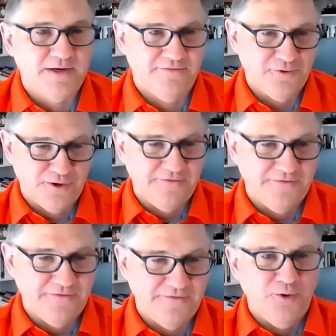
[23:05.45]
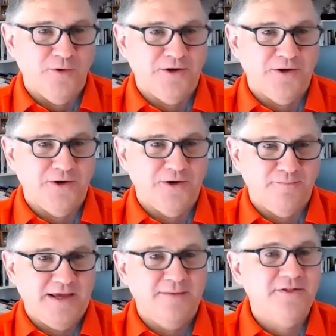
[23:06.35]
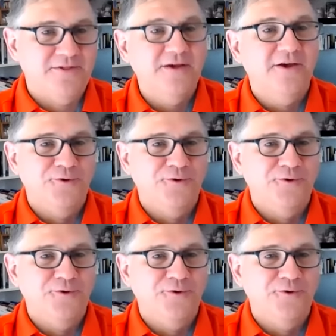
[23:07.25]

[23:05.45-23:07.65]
But if you're going to do one-to-one payments,